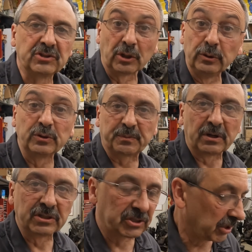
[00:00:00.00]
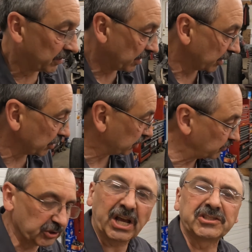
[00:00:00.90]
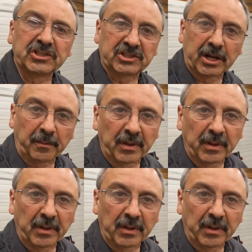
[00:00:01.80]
the new springs in the chassis setup